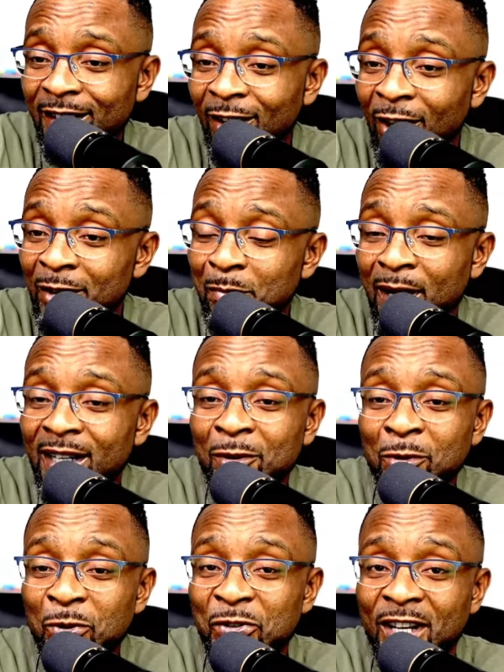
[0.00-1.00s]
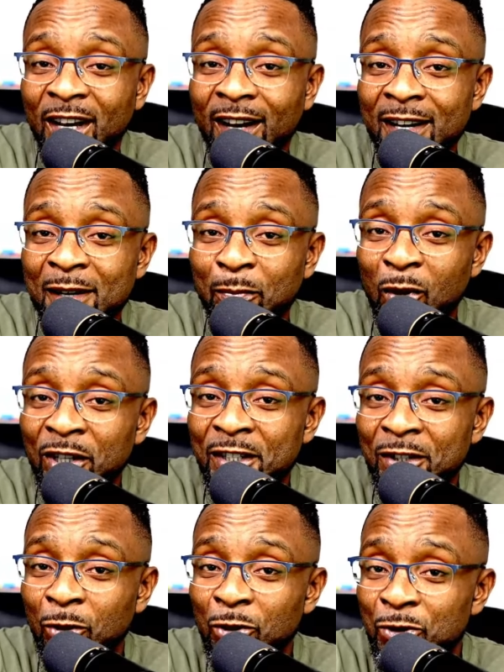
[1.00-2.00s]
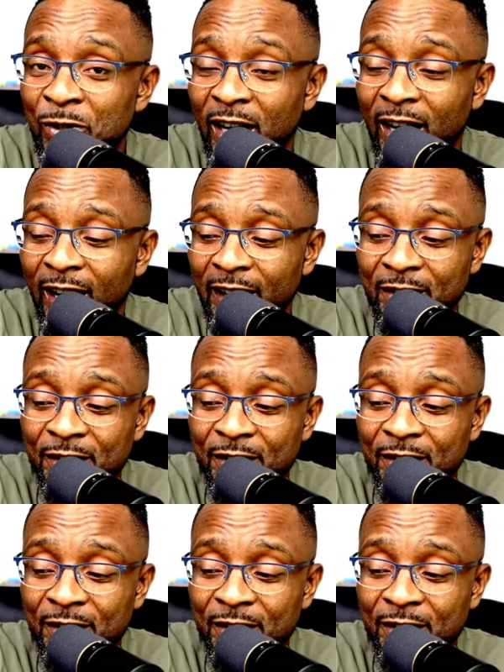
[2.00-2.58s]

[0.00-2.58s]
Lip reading: on Mayegun's Diary Politico tonight.